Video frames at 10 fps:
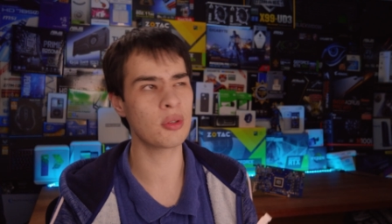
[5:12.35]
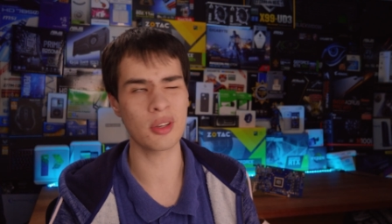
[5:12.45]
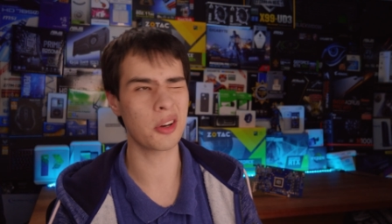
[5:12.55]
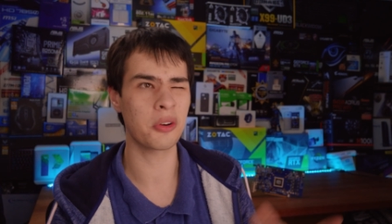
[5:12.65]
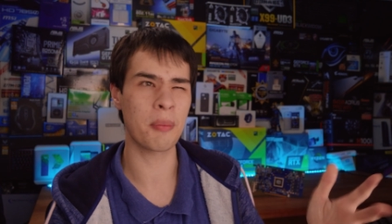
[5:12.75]

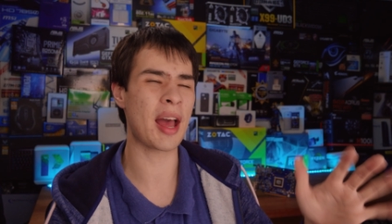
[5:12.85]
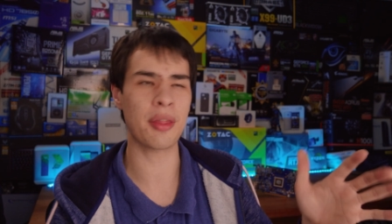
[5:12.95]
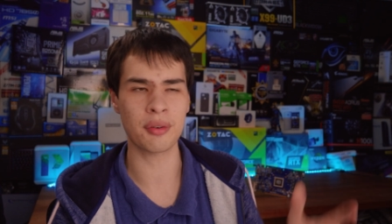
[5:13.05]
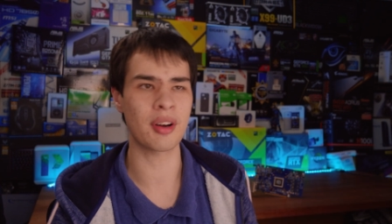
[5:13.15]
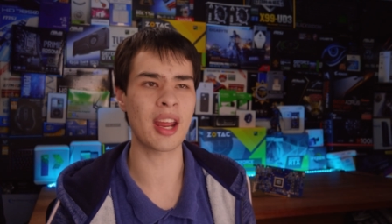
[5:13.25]
you know,
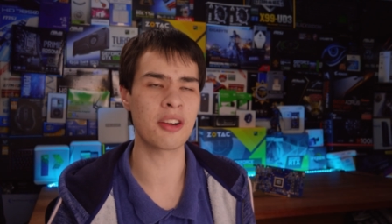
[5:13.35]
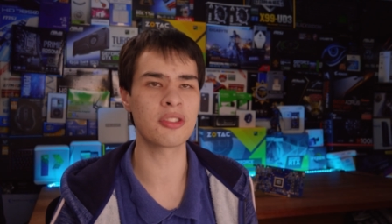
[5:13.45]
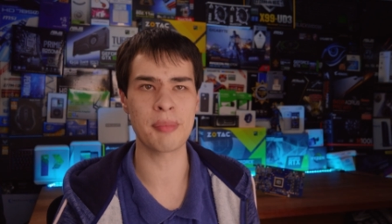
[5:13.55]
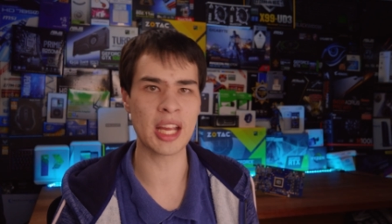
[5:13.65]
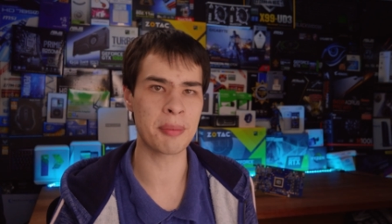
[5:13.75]
about
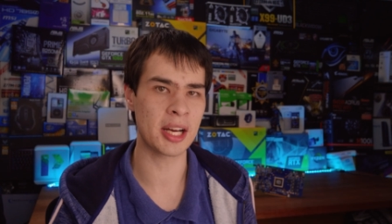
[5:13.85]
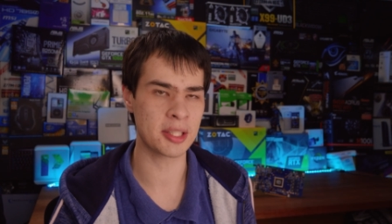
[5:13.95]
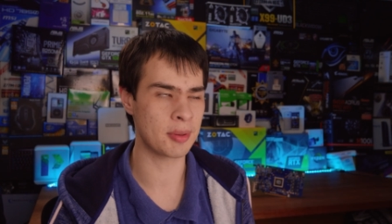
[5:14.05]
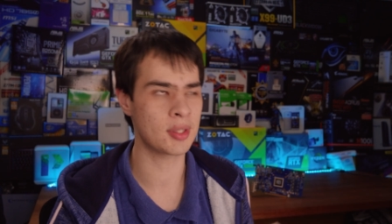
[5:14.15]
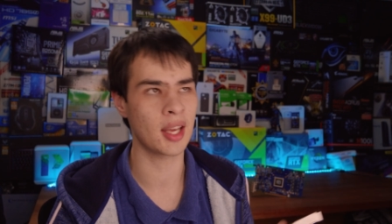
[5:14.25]
300
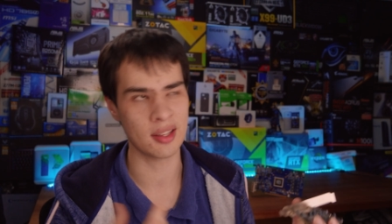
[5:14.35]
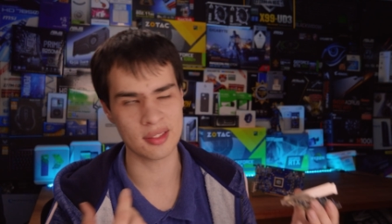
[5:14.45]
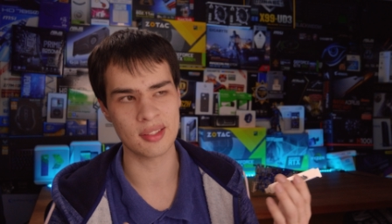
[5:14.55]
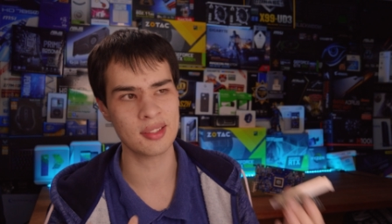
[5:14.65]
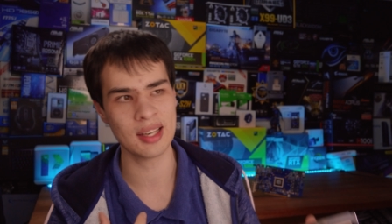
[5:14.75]
megabytes per
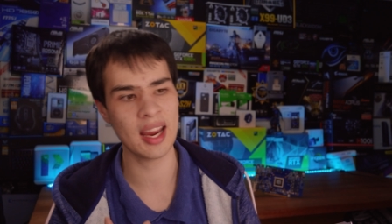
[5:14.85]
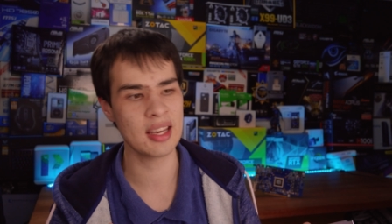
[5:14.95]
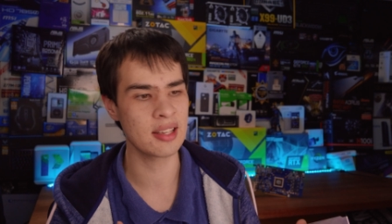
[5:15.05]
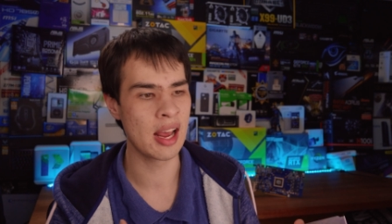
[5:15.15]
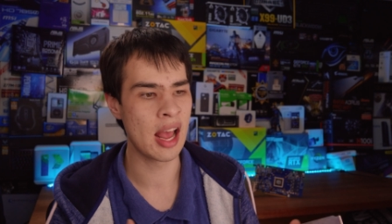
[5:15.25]
second
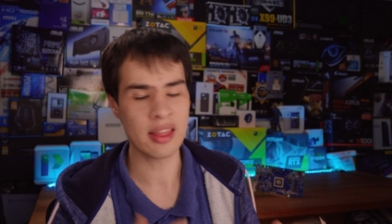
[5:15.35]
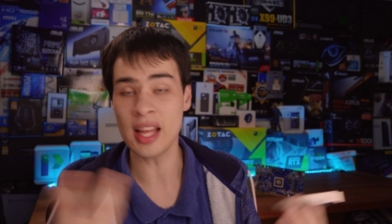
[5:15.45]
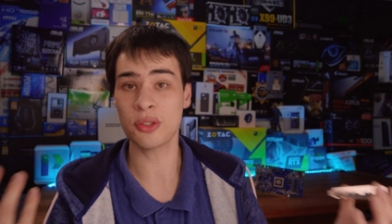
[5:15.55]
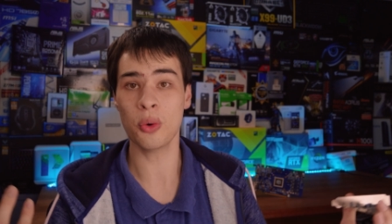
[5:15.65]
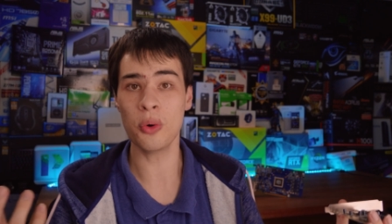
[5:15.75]
sustained.
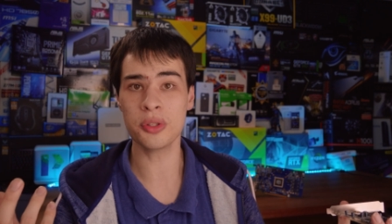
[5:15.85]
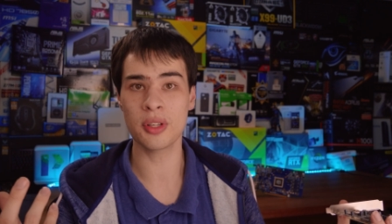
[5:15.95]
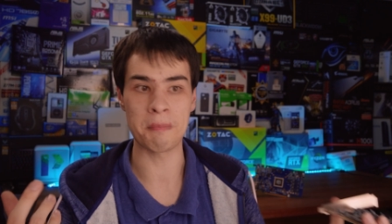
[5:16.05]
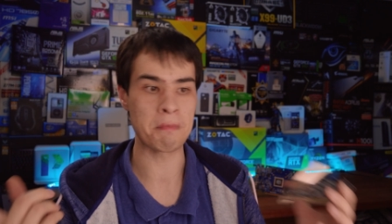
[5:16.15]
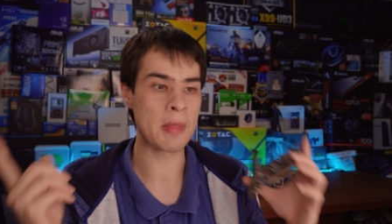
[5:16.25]
That's awesome
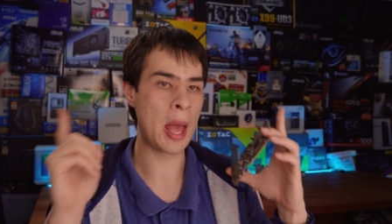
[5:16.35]
awesome.